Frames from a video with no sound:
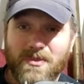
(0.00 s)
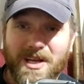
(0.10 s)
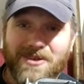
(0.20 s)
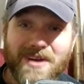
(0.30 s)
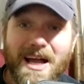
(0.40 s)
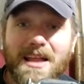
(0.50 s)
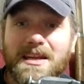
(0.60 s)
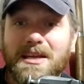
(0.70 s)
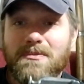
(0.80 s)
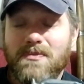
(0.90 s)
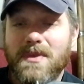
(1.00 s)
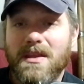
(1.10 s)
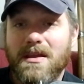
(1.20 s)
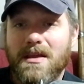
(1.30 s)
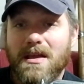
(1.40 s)
In reality,
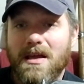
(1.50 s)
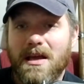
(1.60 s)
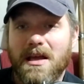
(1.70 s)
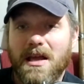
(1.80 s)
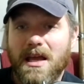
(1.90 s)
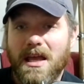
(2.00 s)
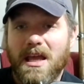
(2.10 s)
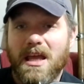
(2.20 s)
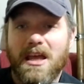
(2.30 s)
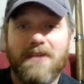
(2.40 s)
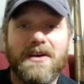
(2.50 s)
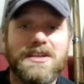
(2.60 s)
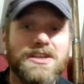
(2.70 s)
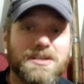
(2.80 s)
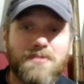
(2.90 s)
if I
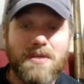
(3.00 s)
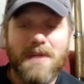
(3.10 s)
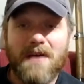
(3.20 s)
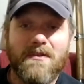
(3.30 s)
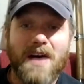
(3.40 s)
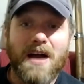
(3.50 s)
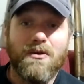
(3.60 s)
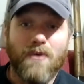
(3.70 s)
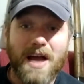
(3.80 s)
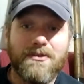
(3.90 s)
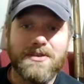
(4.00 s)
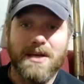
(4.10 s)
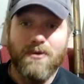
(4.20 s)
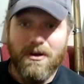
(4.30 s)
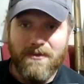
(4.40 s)
just went by rifles
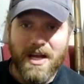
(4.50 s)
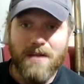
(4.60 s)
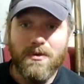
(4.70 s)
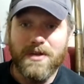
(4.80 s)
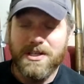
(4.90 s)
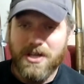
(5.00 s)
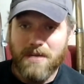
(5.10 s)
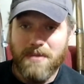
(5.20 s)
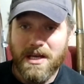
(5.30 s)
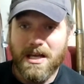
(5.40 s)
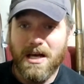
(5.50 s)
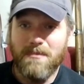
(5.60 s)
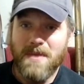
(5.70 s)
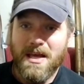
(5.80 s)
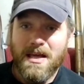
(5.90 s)
that were available that you could pick
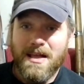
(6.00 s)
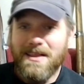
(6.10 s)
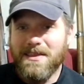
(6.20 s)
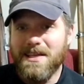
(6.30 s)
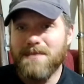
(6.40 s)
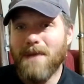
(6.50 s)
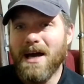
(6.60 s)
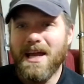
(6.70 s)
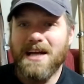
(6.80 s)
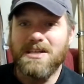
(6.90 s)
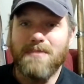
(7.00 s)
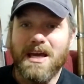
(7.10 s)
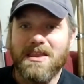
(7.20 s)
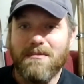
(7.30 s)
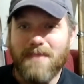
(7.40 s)
up, this might actually
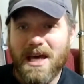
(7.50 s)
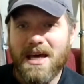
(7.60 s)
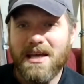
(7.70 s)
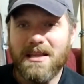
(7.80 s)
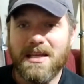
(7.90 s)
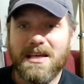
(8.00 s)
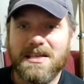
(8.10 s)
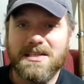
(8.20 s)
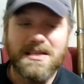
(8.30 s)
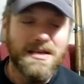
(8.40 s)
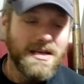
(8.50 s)
make the meh list,